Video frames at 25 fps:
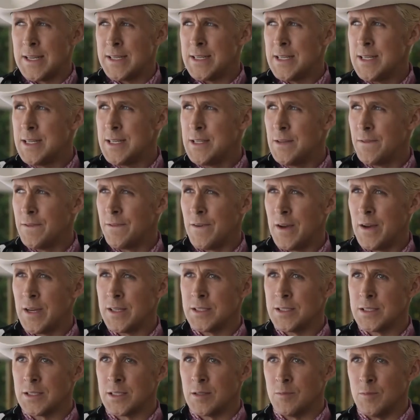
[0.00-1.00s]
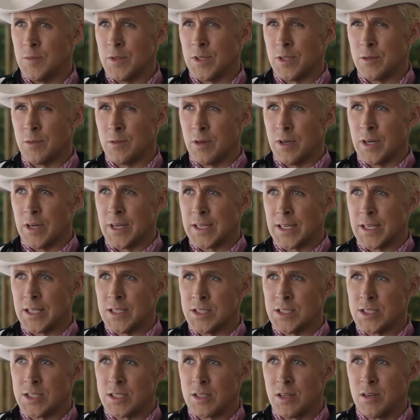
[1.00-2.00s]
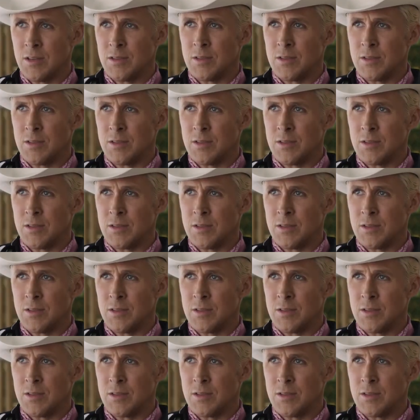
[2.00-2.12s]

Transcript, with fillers: literature and then expects the patriarchy to take